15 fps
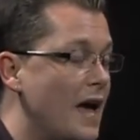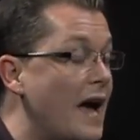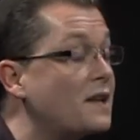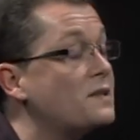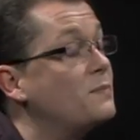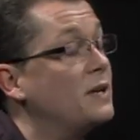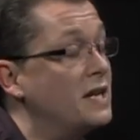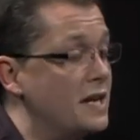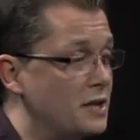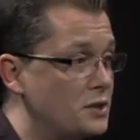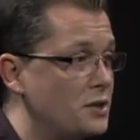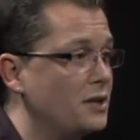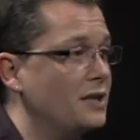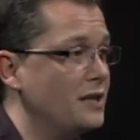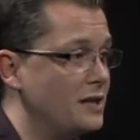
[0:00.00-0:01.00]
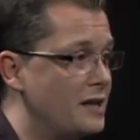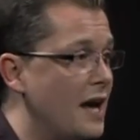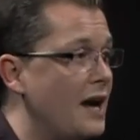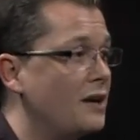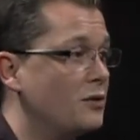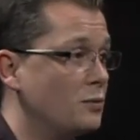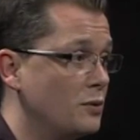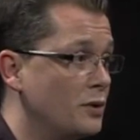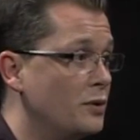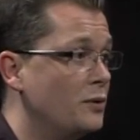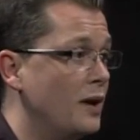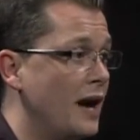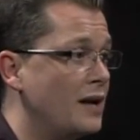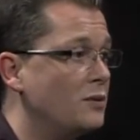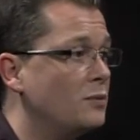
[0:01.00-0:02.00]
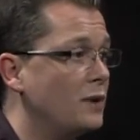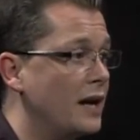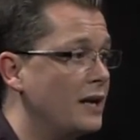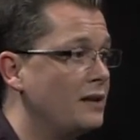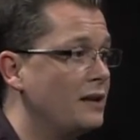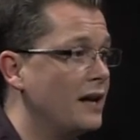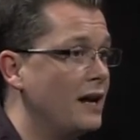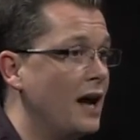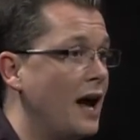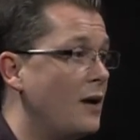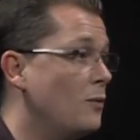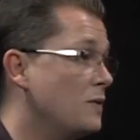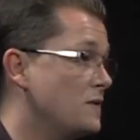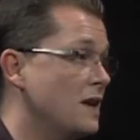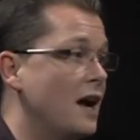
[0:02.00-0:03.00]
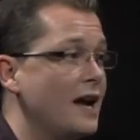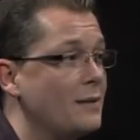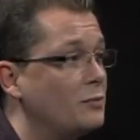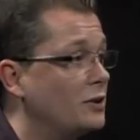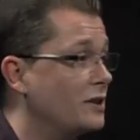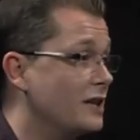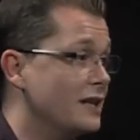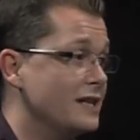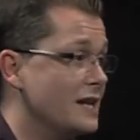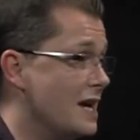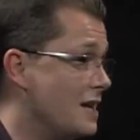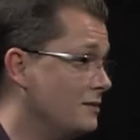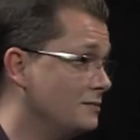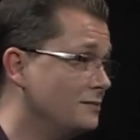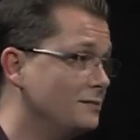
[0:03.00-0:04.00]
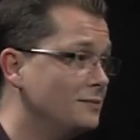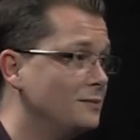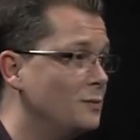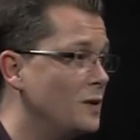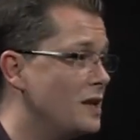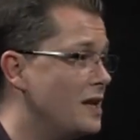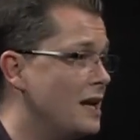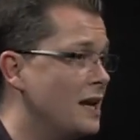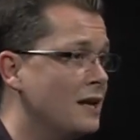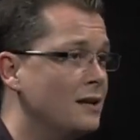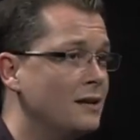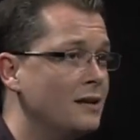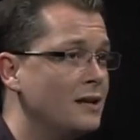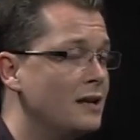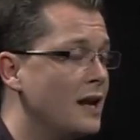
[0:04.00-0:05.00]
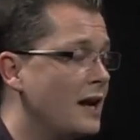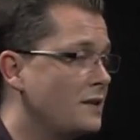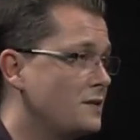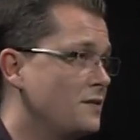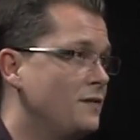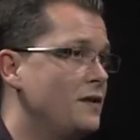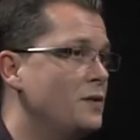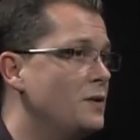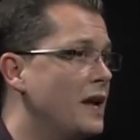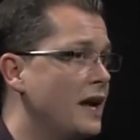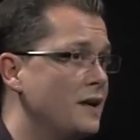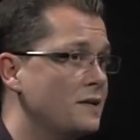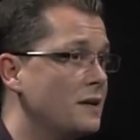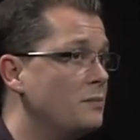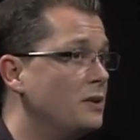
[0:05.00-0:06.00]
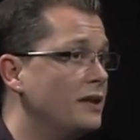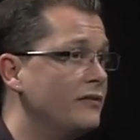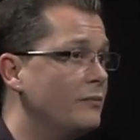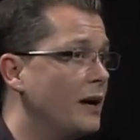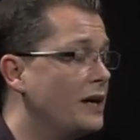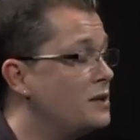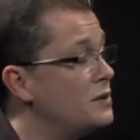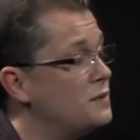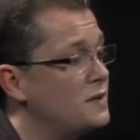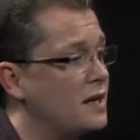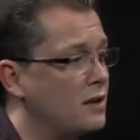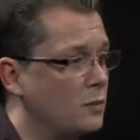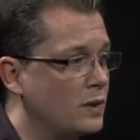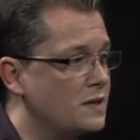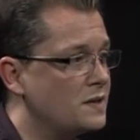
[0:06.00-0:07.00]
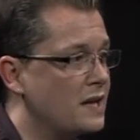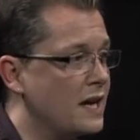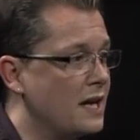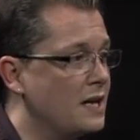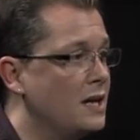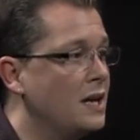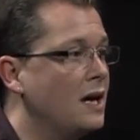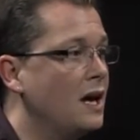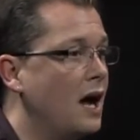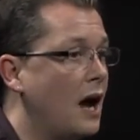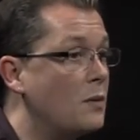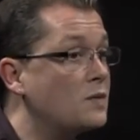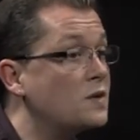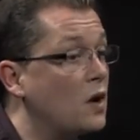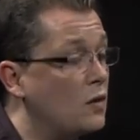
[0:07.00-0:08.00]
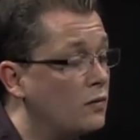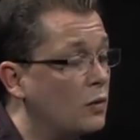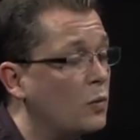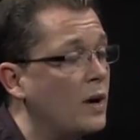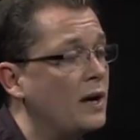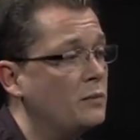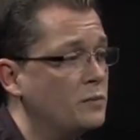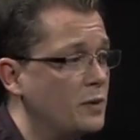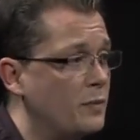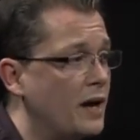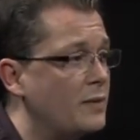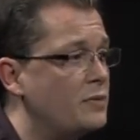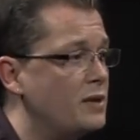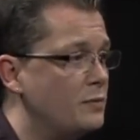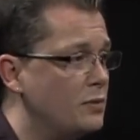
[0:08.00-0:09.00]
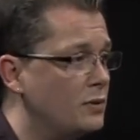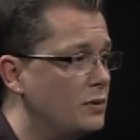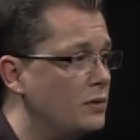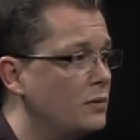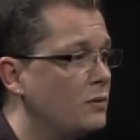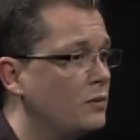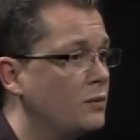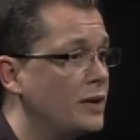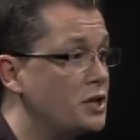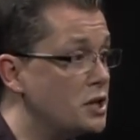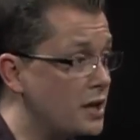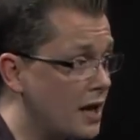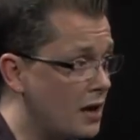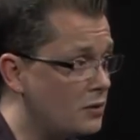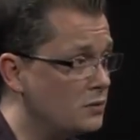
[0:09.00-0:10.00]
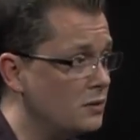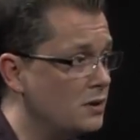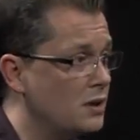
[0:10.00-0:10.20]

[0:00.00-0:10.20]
Exponentially, that grew at a rate that I was not able to contain. Within the next few days, I believe by Tuesday or Wednesday, I was overwhelmed by people reaching out,